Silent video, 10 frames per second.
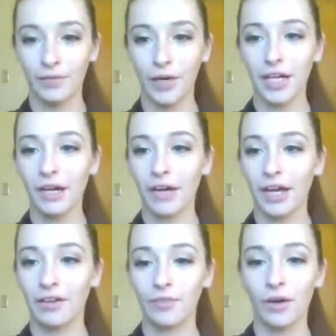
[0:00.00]
right now I
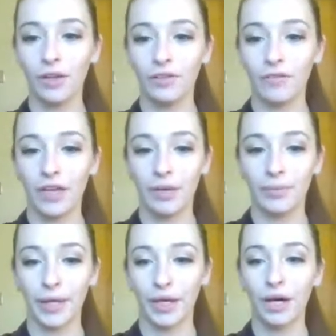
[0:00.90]
have all of
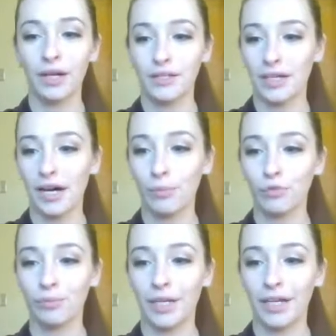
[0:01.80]
them like on top
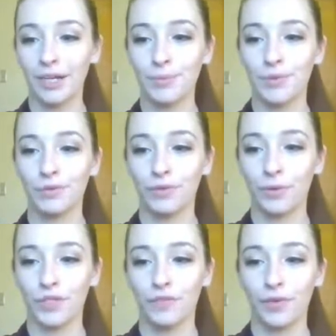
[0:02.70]
of my name. So of
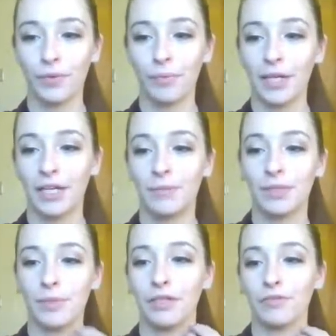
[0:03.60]
course, if I want my name
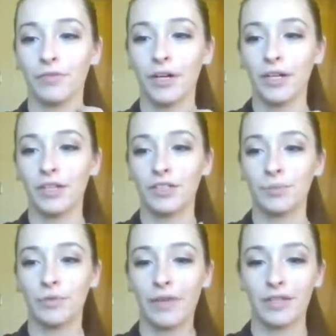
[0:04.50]
to be in front, I
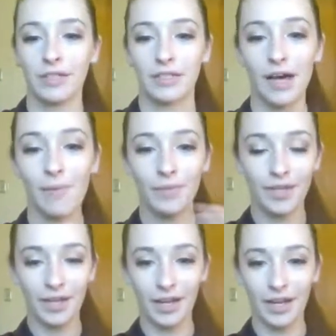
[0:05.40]
just move that to the top,
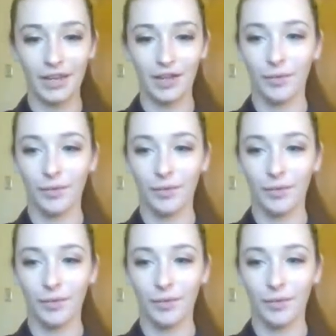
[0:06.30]
and there we